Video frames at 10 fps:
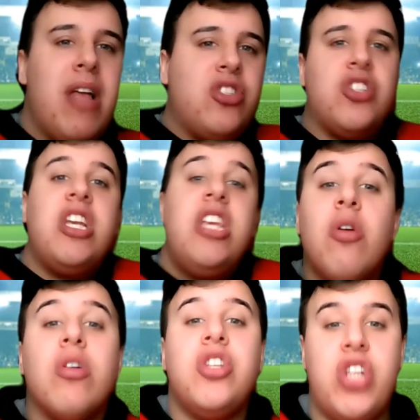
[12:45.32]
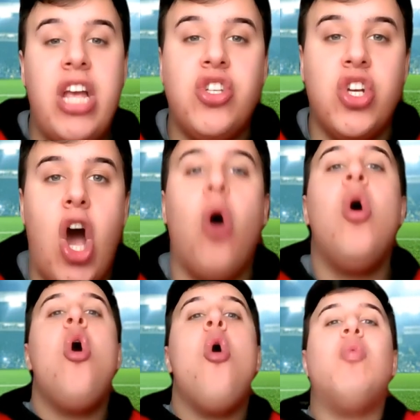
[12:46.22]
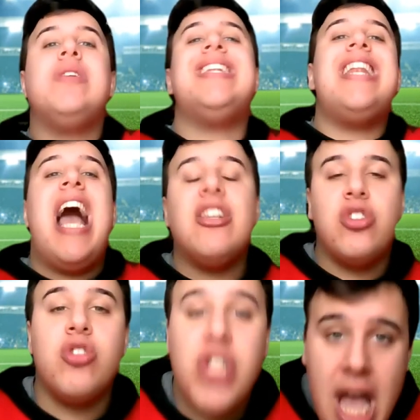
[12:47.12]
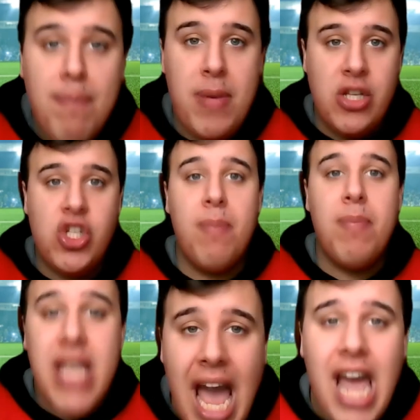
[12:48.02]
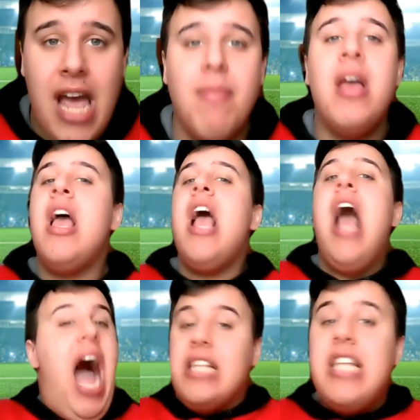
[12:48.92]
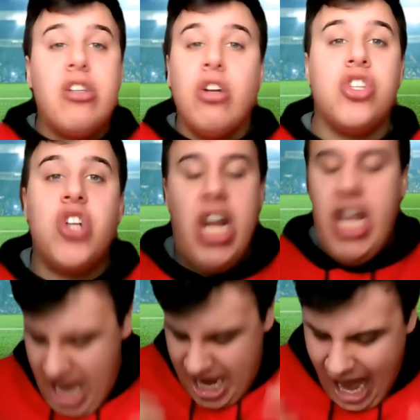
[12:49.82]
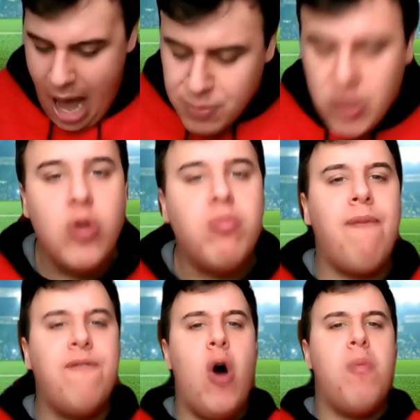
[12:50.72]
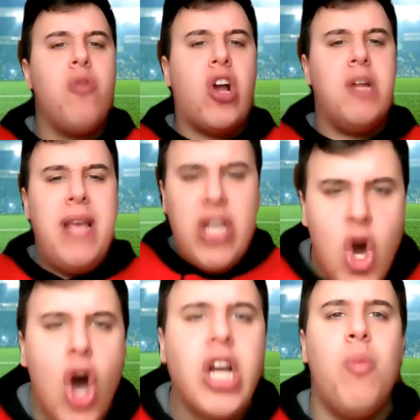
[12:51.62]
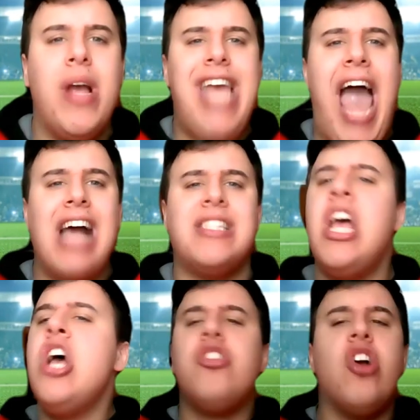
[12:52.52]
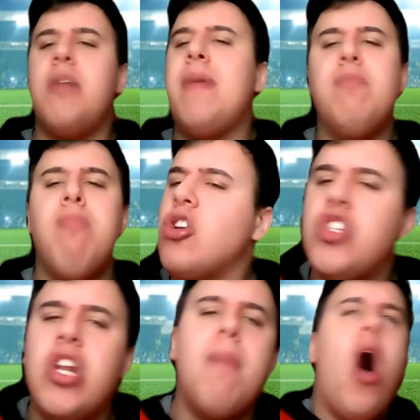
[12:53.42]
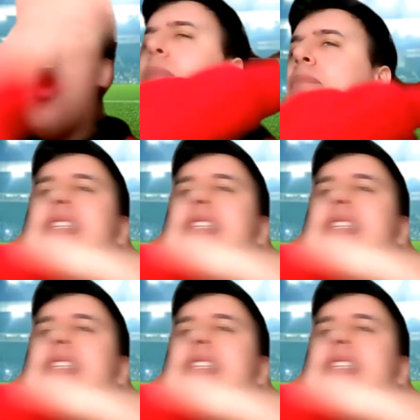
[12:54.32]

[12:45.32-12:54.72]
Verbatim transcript: that just a year and change ago was in the national championship game, I think they're just going to kick absolute mofobo. They're going to be cooking with gas. They're going to be marching up, up